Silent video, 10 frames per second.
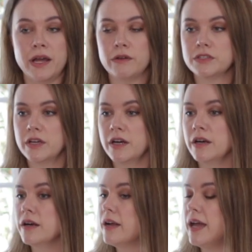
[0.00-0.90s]
out to
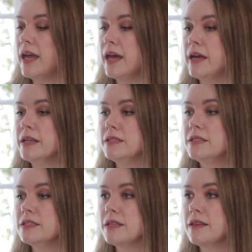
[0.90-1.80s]
her, and
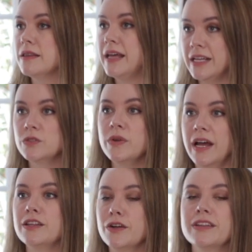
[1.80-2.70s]
that's when
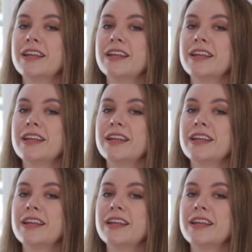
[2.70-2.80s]
I learned